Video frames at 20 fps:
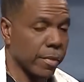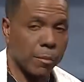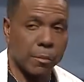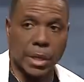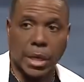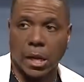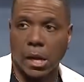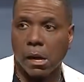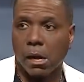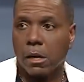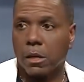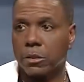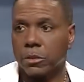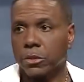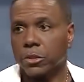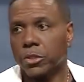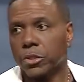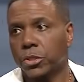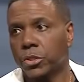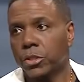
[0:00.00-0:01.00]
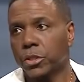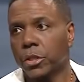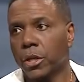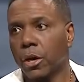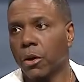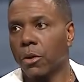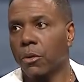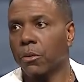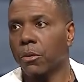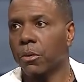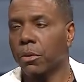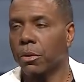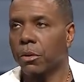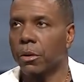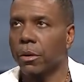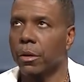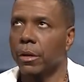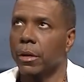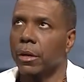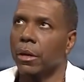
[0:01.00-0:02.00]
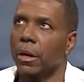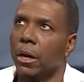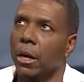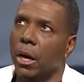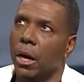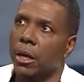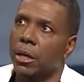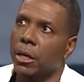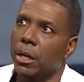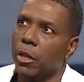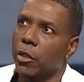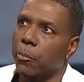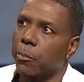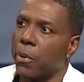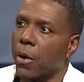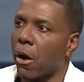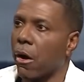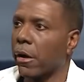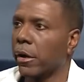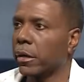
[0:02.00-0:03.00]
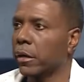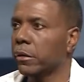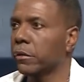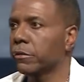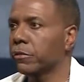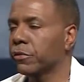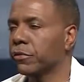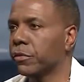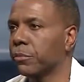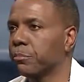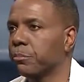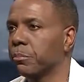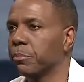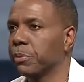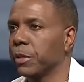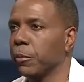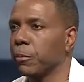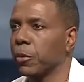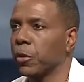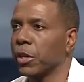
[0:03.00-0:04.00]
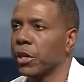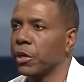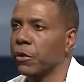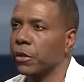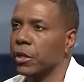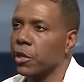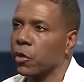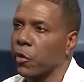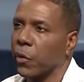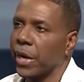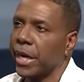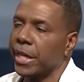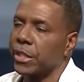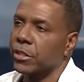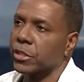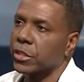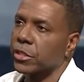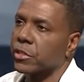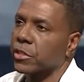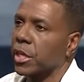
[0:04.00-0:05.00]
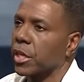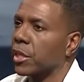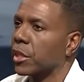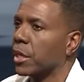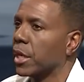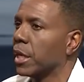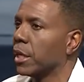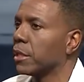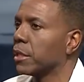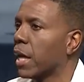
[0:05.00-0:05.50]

Because, you know, another part of people hearing grace is they think,